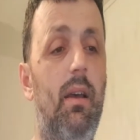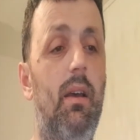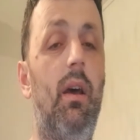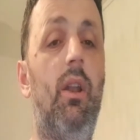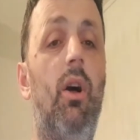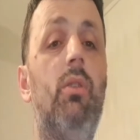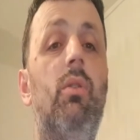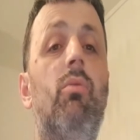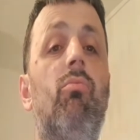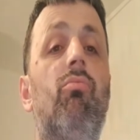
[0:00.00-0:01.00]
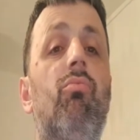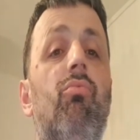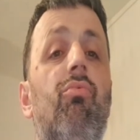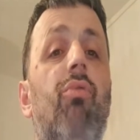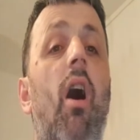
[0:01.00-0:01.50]
And not
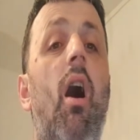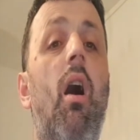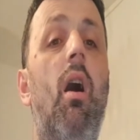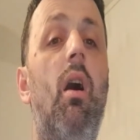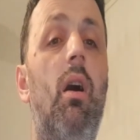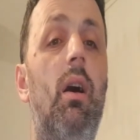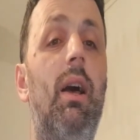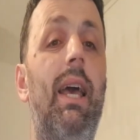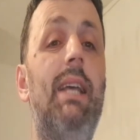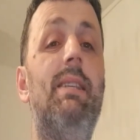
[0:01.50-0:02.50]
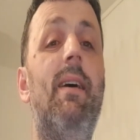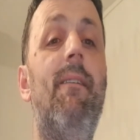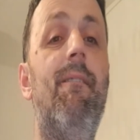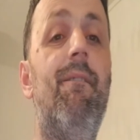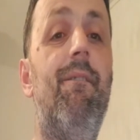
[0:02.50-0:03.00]
fa, it's
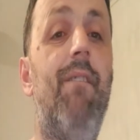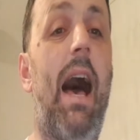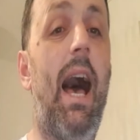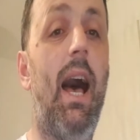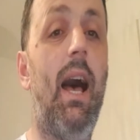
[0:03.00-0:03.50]
fa.